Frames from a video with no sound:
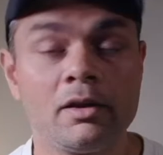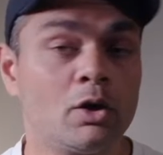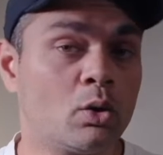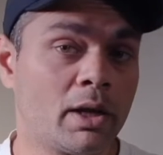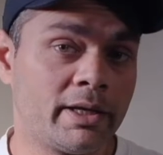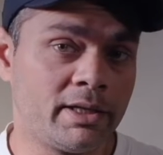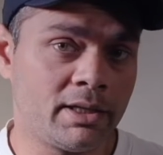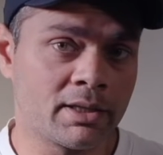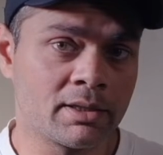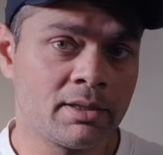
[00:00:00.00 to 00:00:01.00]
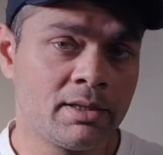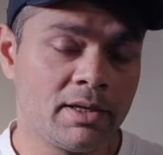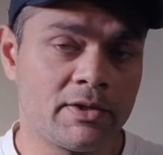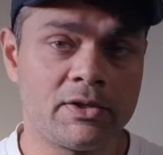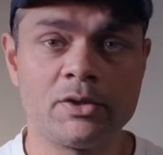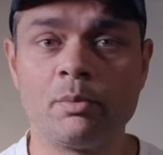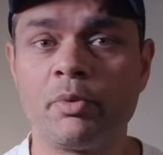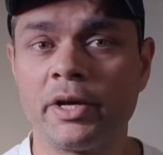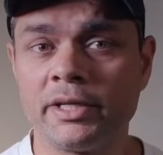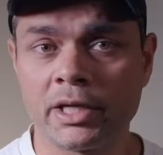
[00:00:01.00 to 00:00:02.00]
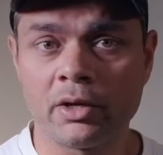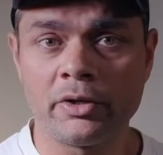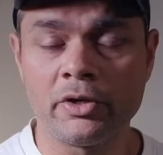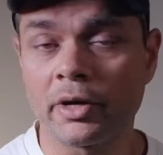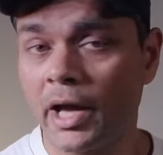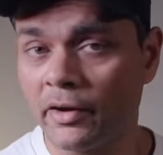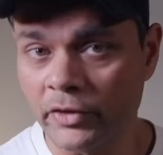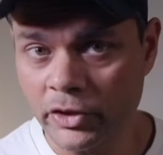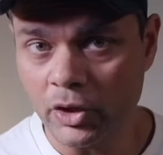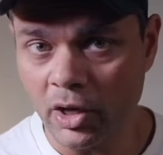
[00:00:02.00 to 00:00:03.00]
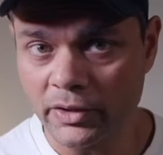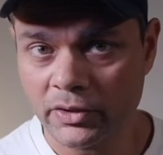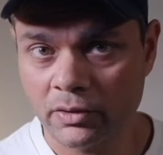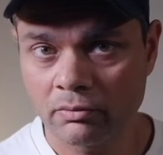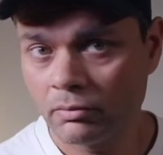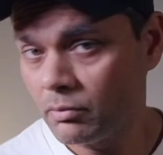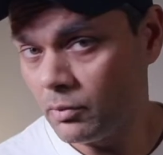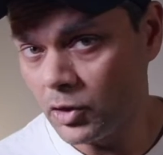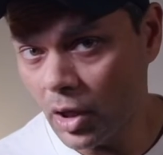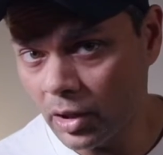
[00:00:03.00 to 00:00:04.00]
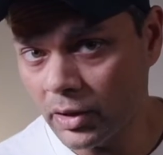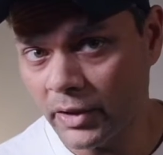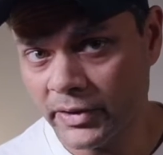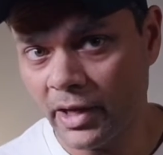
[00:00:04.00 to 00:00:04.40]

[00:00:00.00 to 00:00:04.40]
The whole idea is to bring down your average cost, dollar cost